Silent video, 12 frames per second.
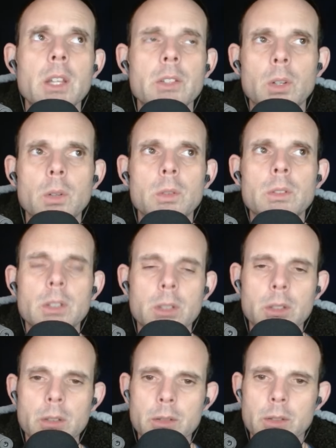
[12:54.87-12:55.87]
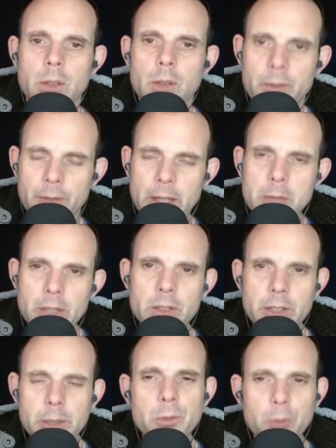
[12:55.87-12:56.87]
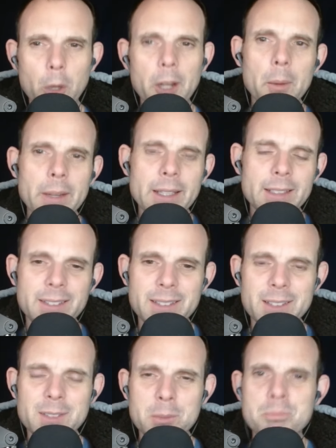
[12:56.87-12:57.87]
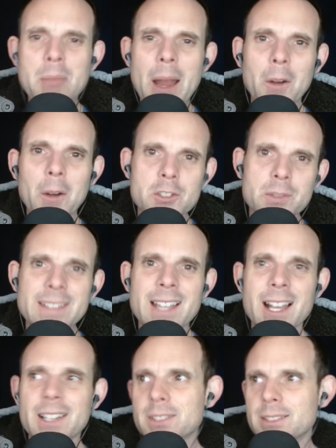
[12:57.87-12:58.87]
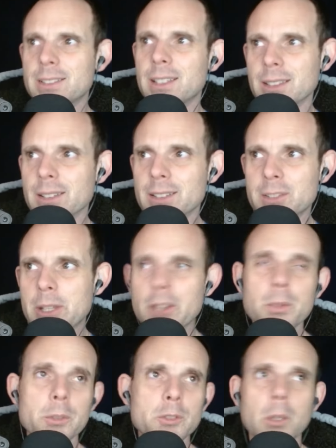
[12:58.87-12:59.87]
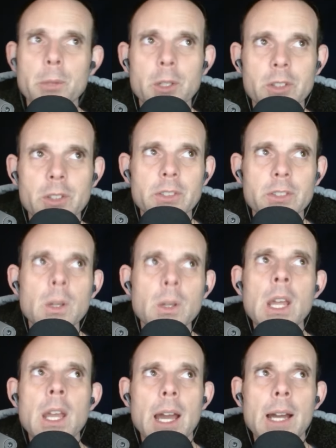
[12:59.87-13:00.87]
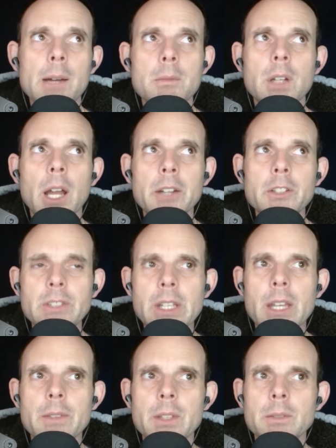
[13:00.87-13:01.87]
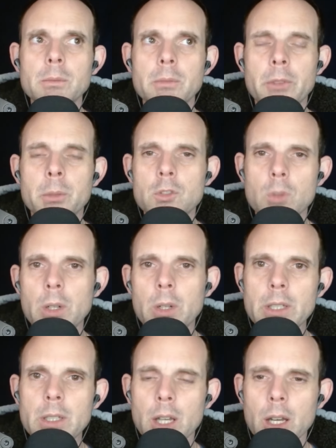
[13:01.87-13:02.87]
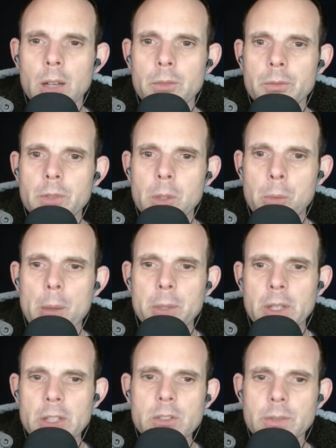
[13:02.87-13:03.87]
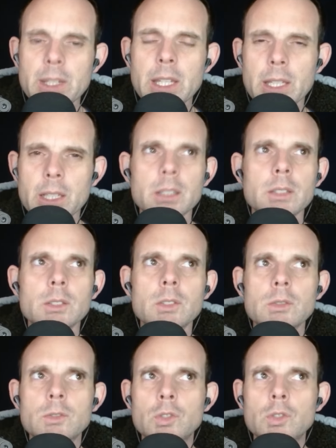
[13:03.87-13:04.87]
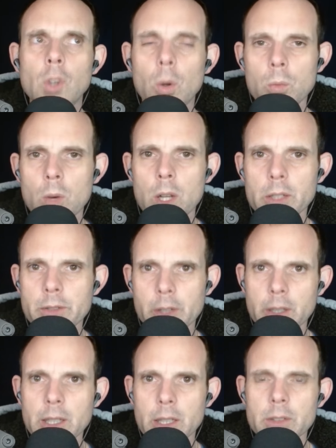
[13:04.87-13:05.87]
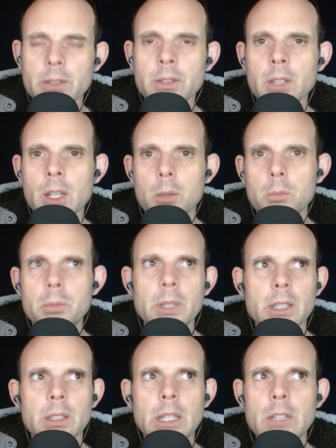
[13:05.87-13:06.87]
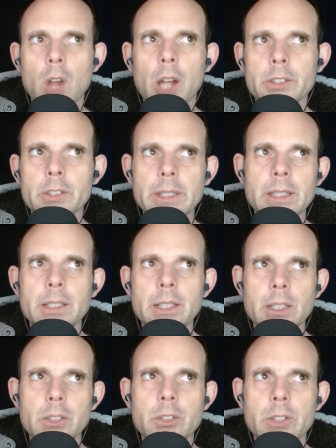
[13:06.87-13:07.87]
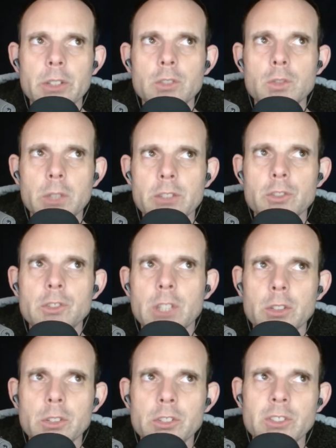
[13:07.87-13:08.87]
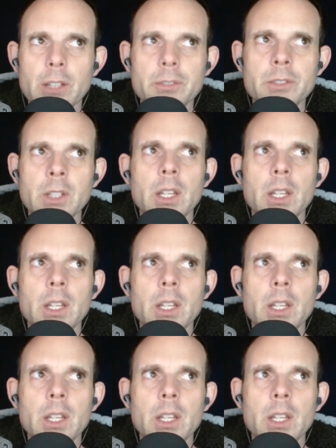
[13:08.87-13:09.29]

So fundamentally, before going into this barrage of attacks on Danielle Smith, which we're about to to, understand that the majority of the population of Canada don't want their kids being indoctrinated into this transgender stuff,